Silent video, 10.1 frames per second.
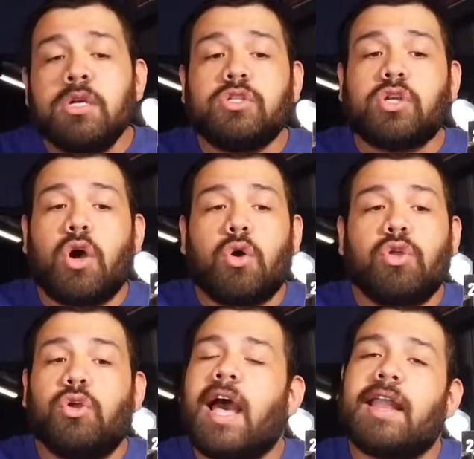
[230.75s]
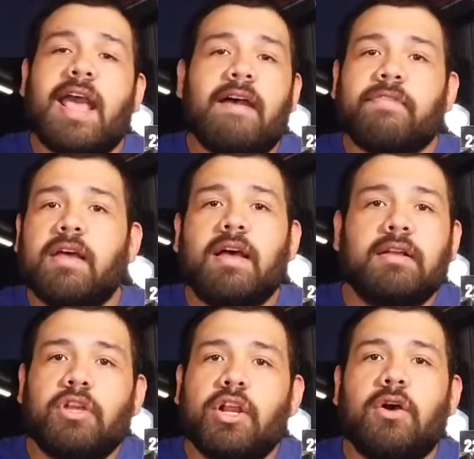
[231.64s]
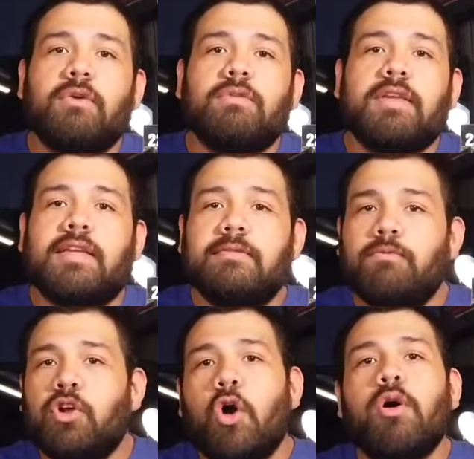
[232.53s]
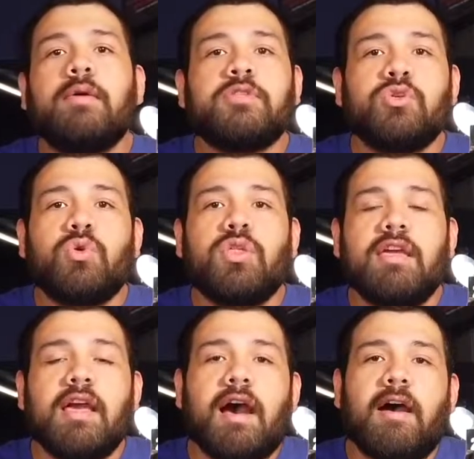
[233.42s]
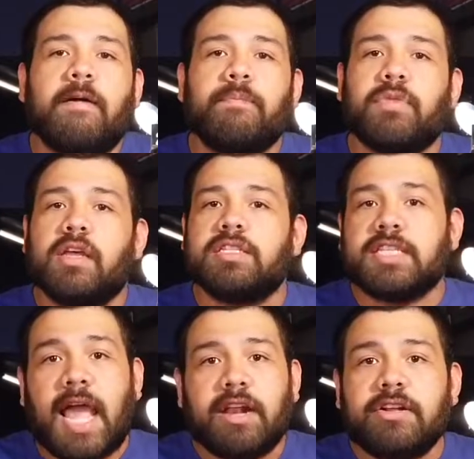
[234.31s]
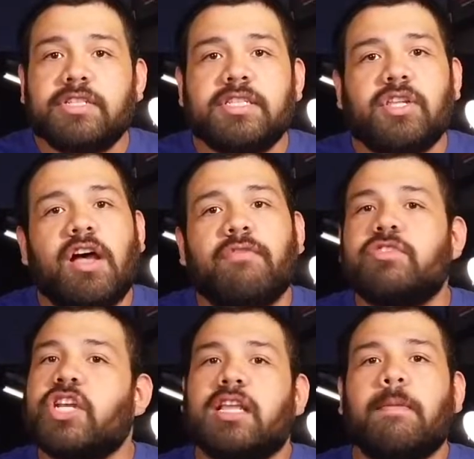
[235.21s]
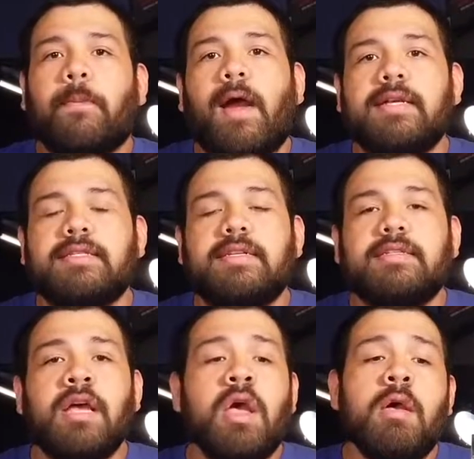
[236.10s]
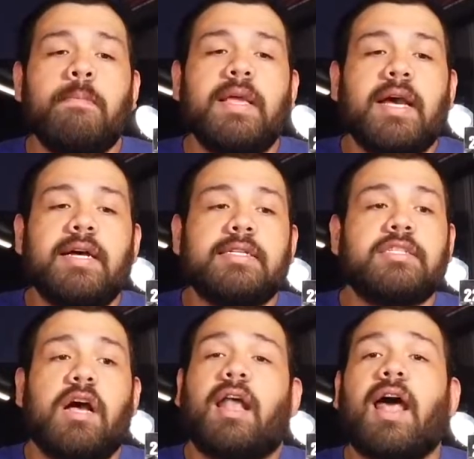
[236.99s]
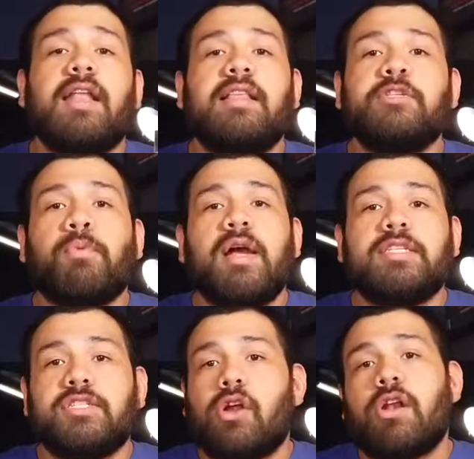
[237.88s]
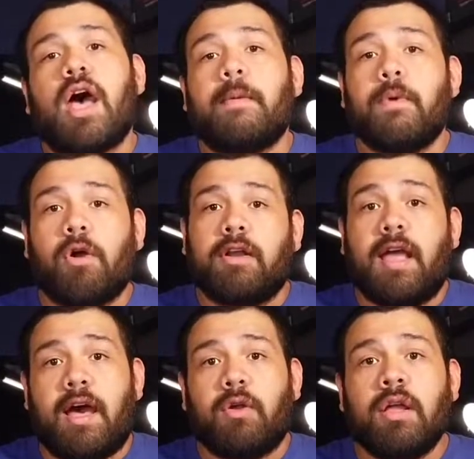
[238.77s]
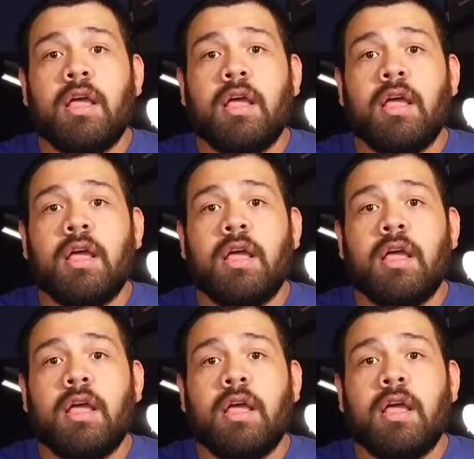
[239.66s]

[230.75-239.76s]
So you kind of have to, go up to the scanners and stuff, check the prices, because a lot of these prices are not marked down.